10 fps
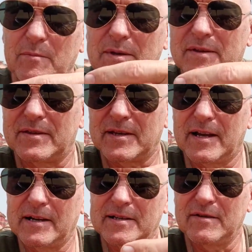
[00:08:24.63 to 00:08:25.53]
I mean, the
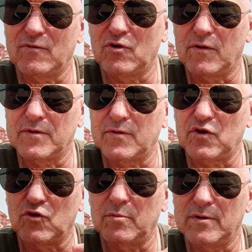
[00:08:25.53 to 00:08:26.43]
guy's even gone to the
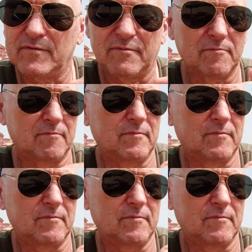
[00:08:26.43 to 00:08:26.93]
trouble of